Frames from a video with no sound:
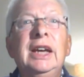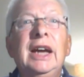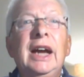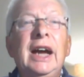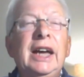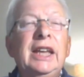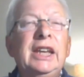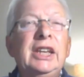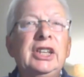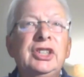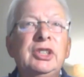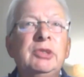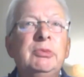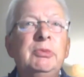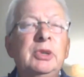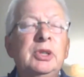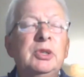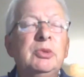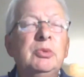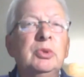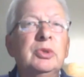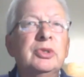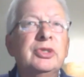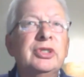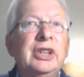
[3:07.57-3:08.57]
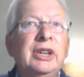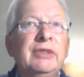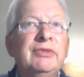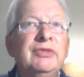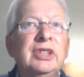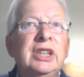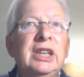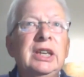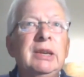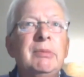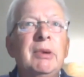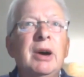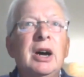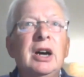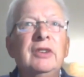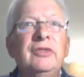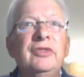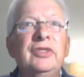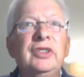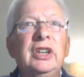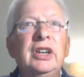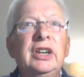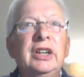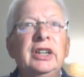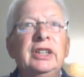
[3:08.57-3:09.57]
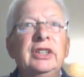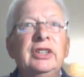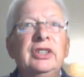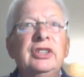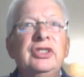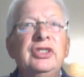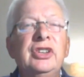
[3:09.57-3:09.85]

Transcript: And I suppose we also have to keep half an eye on the